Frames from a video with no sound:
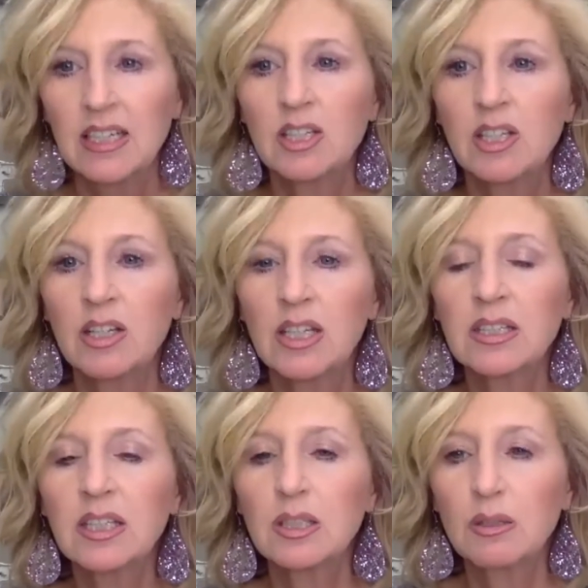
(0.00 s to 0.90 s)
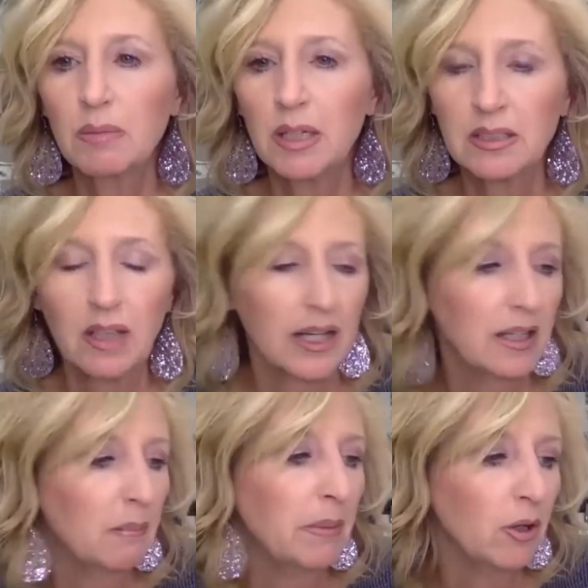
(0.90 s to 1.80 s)
So it's like
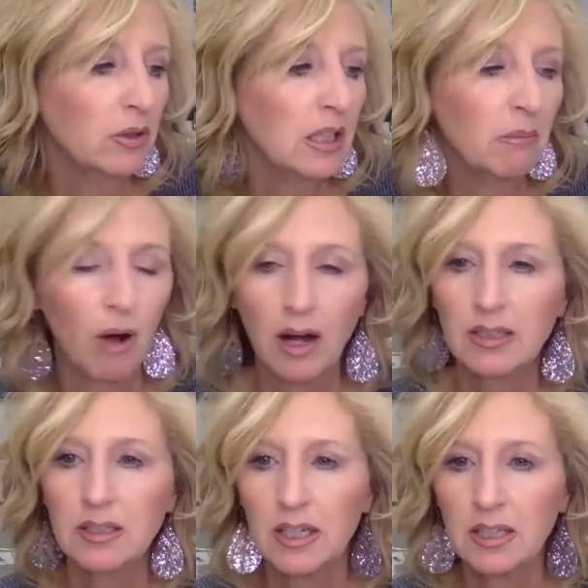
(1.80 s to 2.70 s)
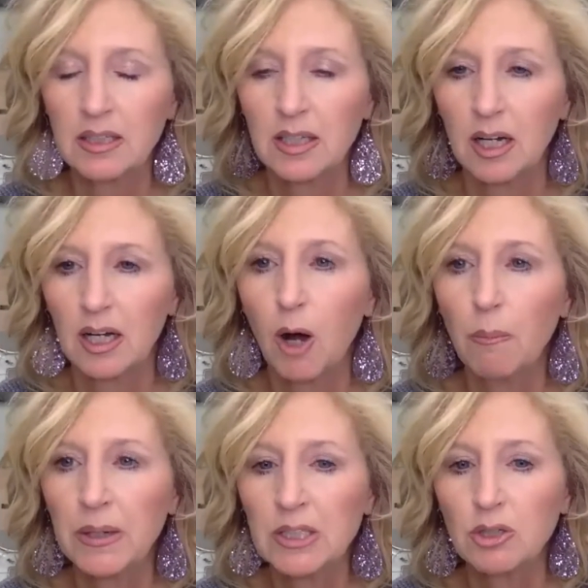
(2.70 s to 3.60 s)
a building block. It's
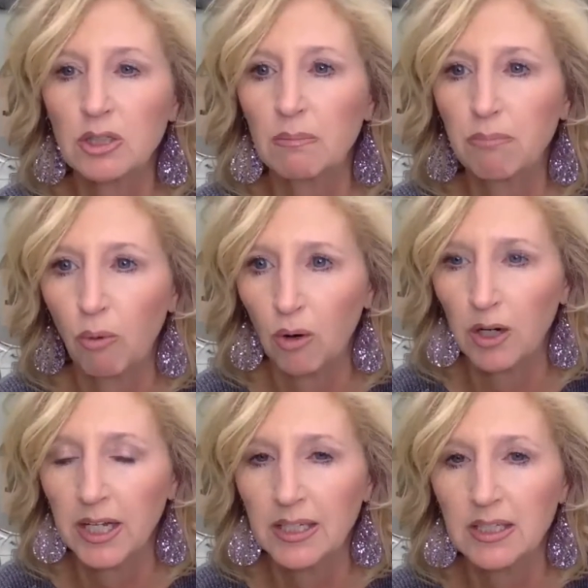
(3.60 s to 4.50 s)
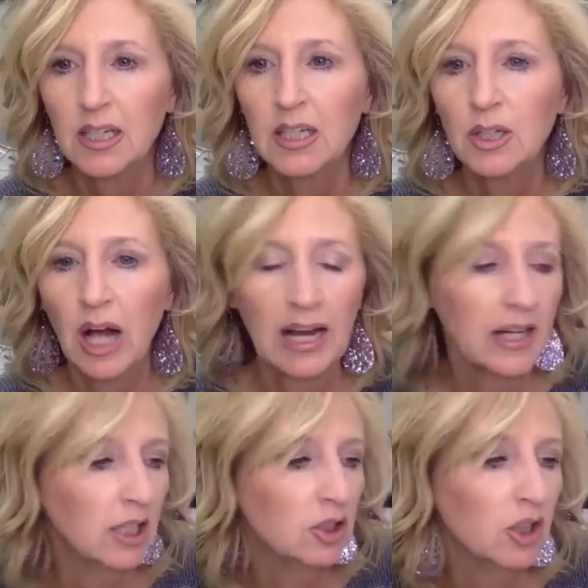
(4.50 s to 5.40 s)
helping to support it, I
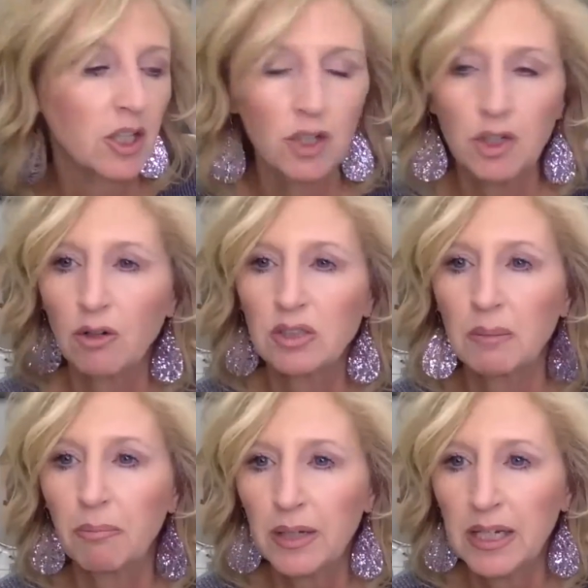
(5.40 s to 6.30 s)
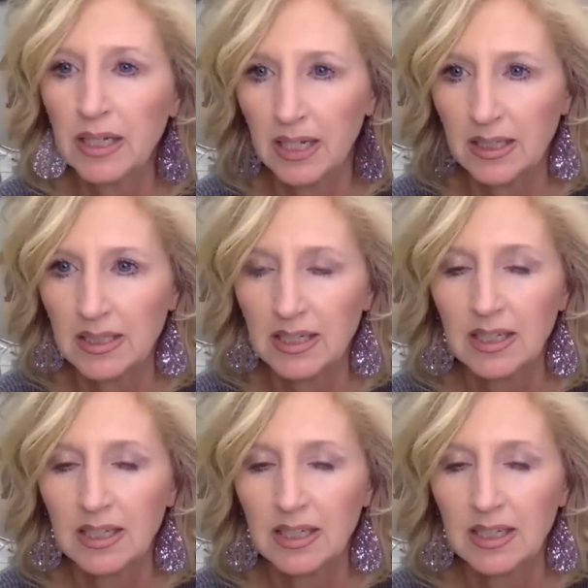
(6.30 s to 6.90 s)
guess, so that you don't deplete it